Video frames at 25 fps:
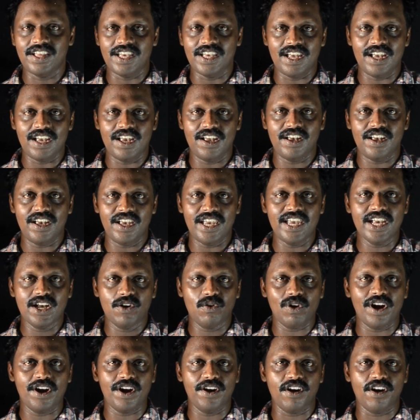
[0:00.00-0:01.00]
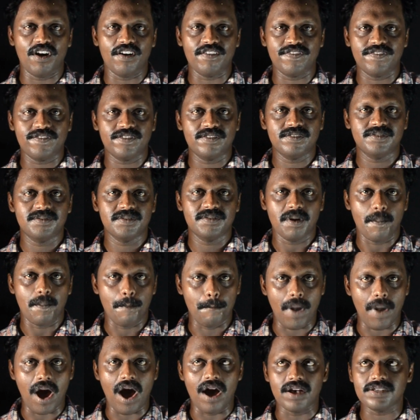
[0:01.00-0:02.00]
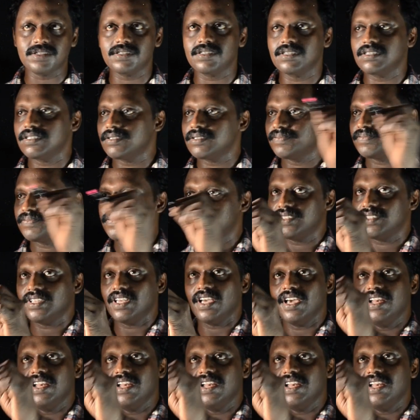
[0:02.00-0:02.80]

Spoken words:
the equivalent of mass